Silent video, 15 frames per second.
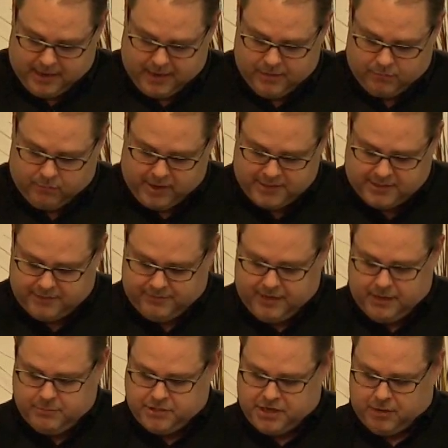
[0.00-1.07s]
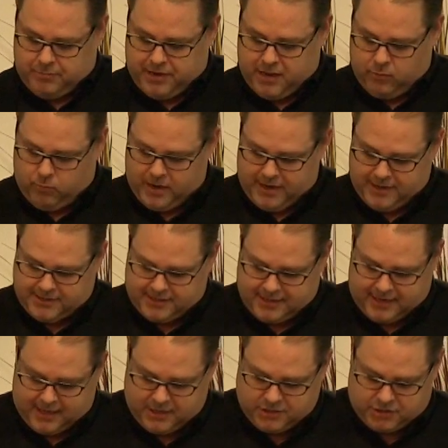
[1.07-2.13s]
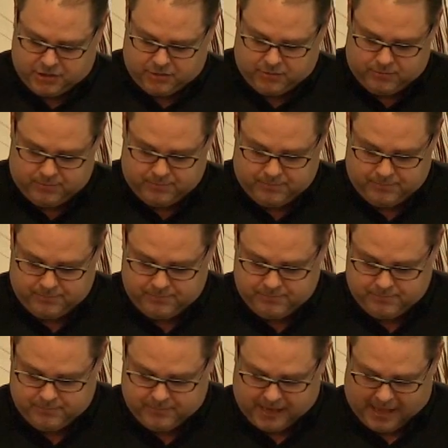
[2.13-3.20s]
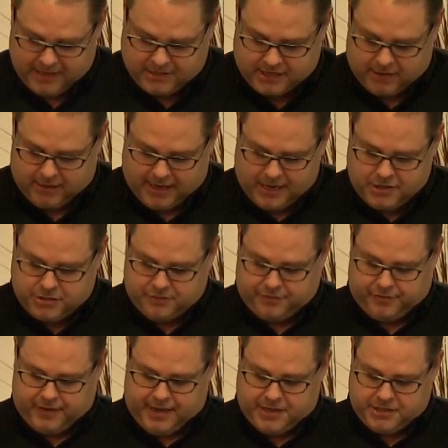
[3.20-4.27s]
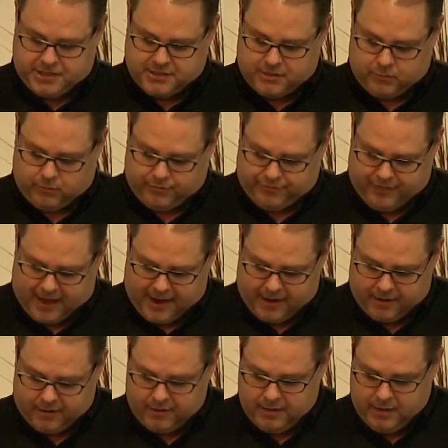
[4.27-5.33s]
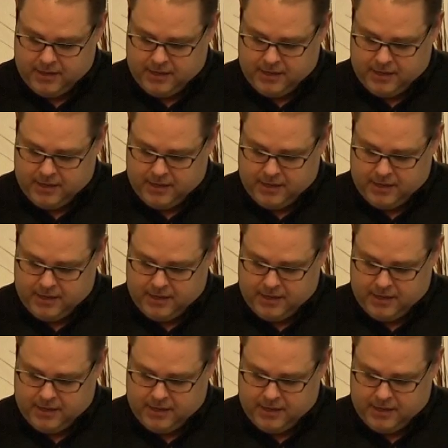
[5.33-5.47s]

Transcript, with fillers: and the rust of them shall be a witness against you, and shall eat your flesh as it were fire.